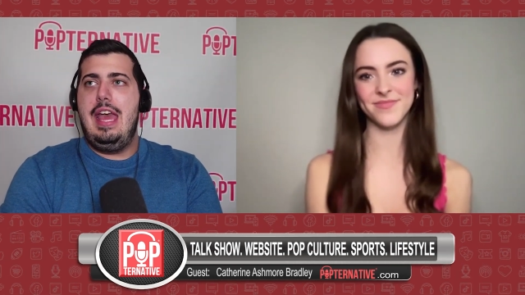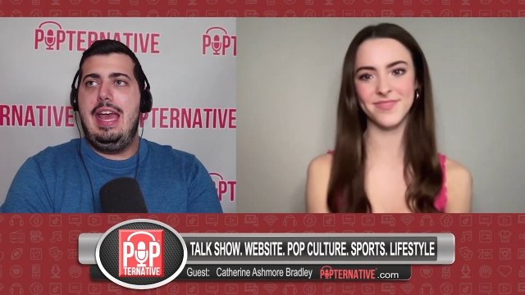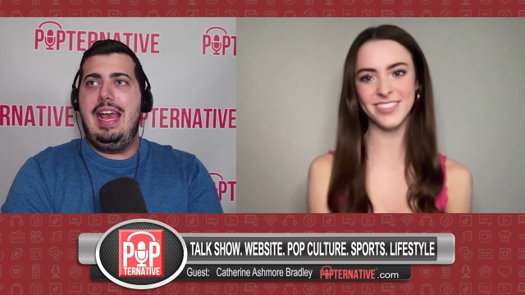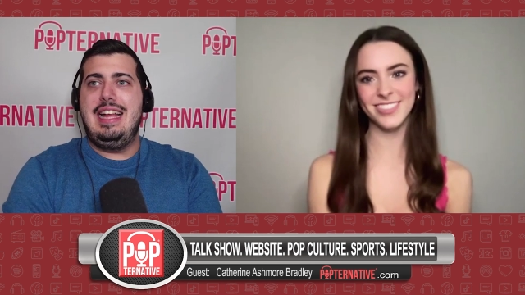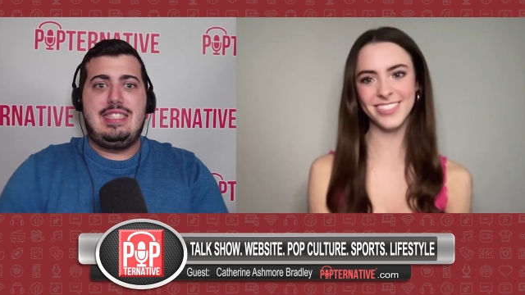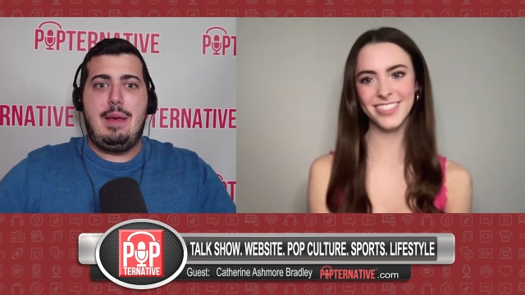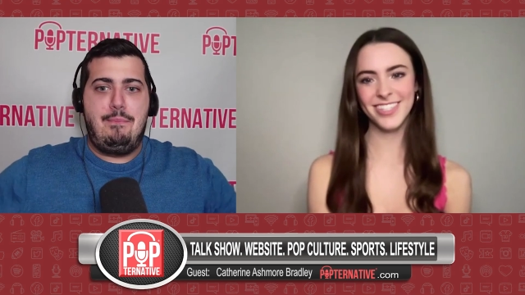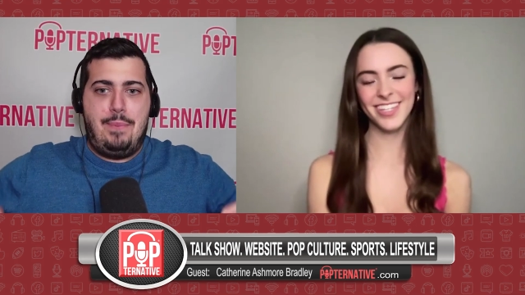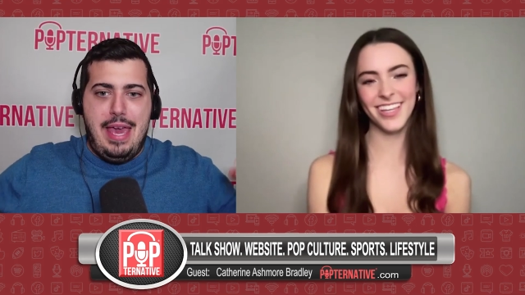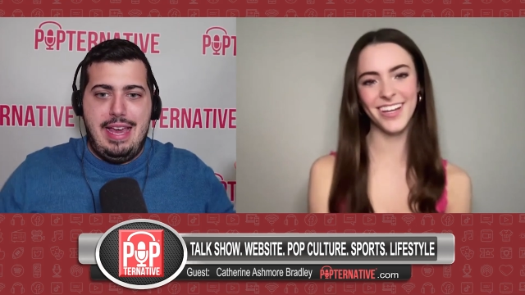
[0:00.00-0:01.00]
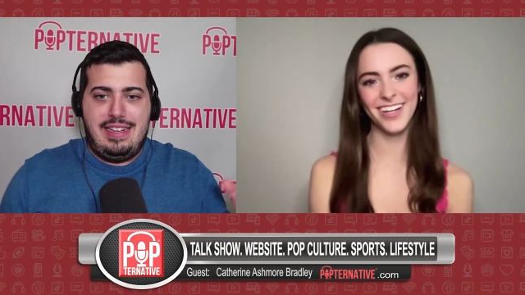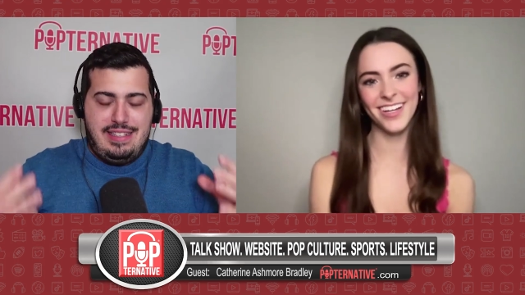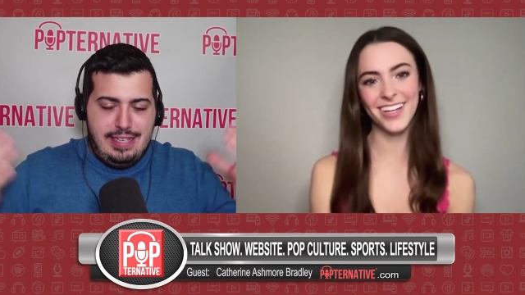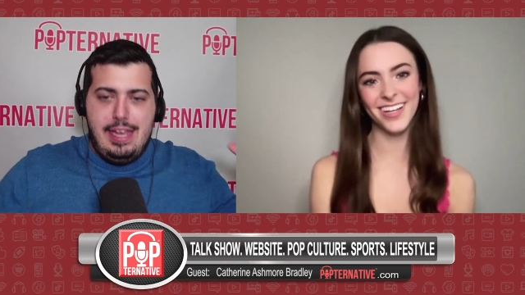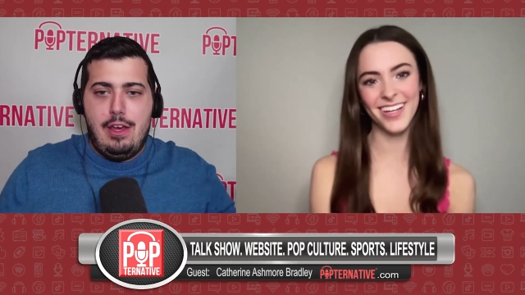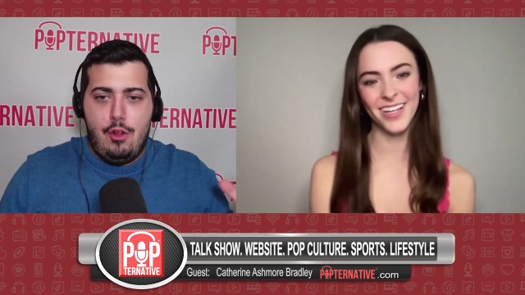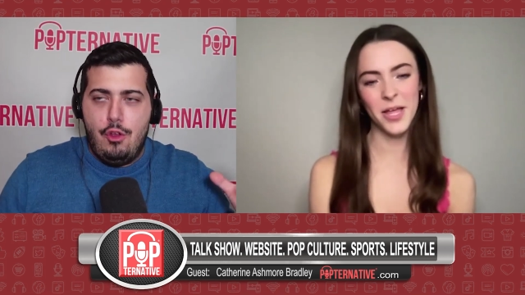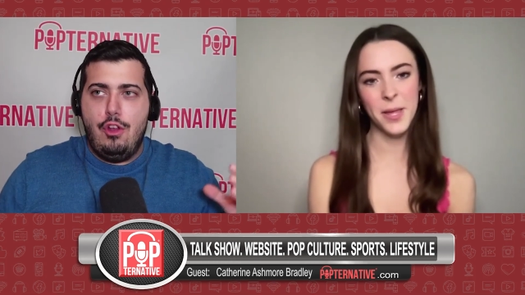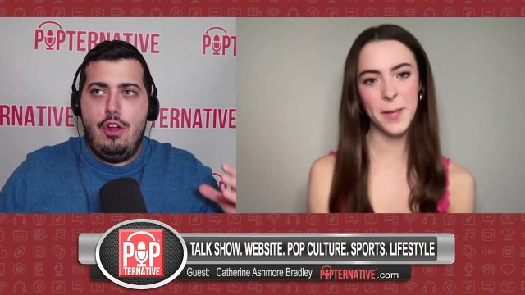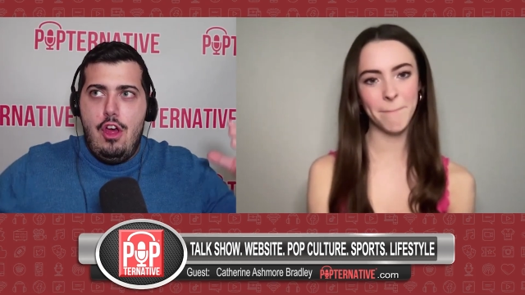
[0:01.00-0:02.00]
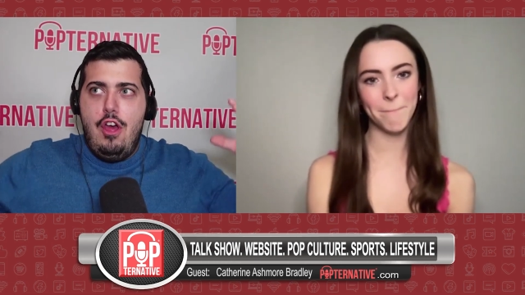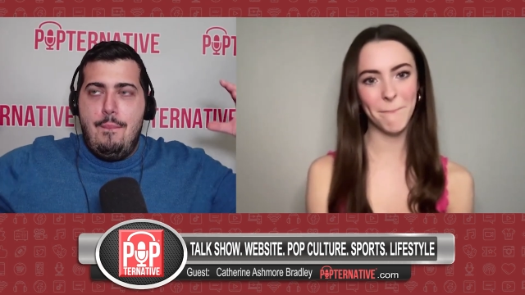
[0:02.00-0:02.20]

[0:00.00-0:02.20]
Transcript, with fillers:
Speaker 1: it's a big deal